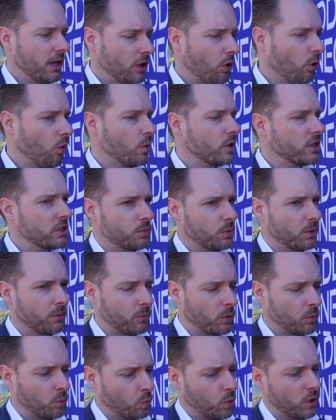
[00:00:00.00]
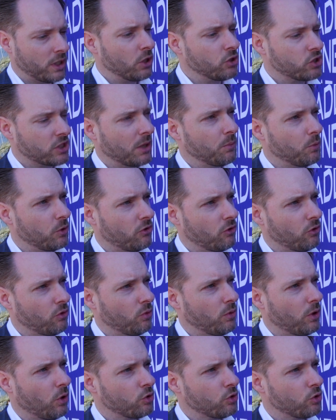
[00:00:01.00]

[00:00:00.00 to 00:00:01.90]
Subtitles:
Always, what else can we do?